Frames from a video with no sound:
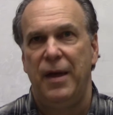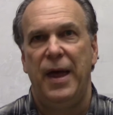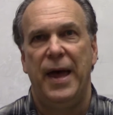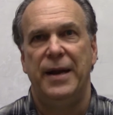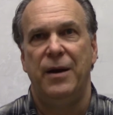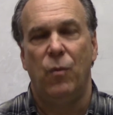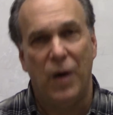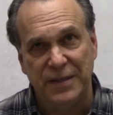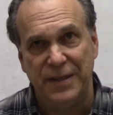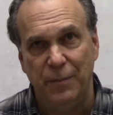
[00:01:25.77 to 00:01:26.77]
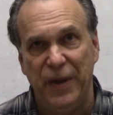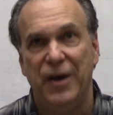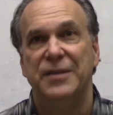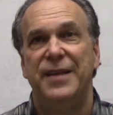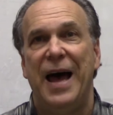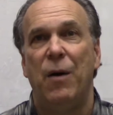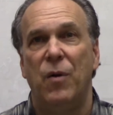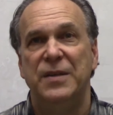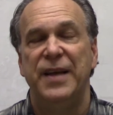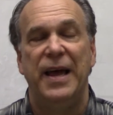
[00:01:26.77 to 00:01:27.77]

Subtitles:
And it wasn't, because that was,